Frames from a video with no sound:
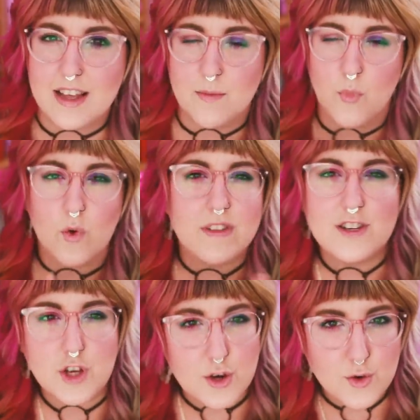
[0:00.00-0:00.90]
like more than
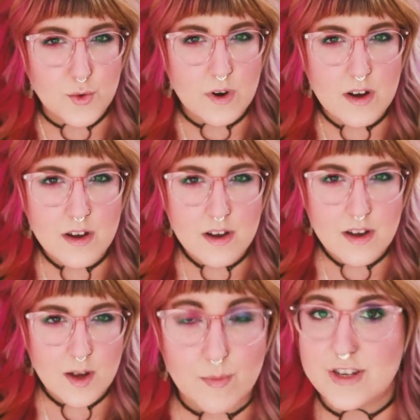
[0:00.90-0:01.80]
two,
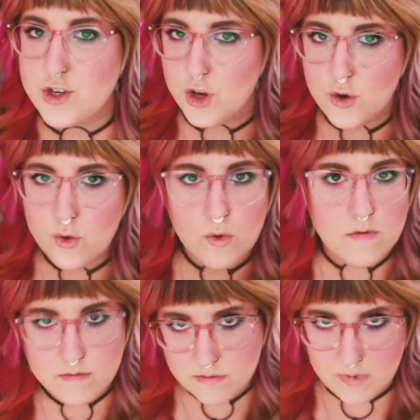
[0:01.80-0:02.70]
but two,
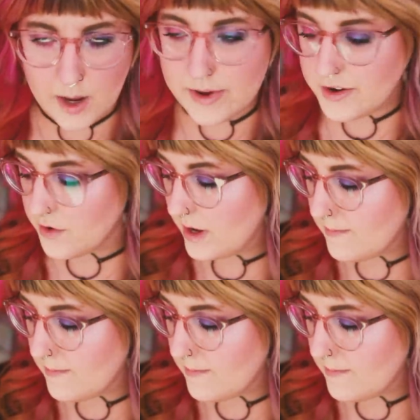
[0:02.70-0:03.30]
I'm into